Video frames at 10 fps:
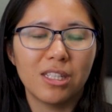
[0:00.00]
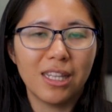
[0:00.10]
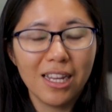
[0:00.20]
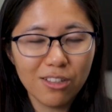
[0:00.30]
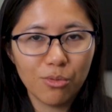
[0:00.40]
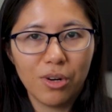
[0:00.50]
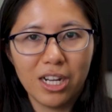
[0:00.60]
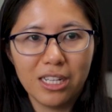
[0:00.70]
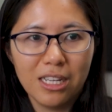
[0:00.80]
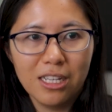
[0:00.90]
and that's
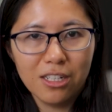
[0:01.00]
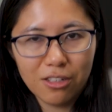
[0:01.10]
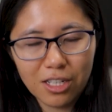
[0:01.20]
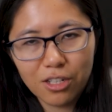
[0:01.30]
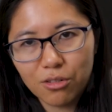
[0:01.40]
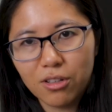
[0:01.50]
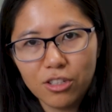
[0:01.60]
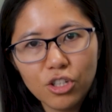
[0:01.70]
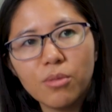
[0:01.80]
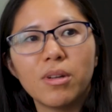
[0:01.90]
why you didn't go to the
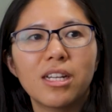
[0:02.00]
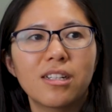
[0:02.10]
gym.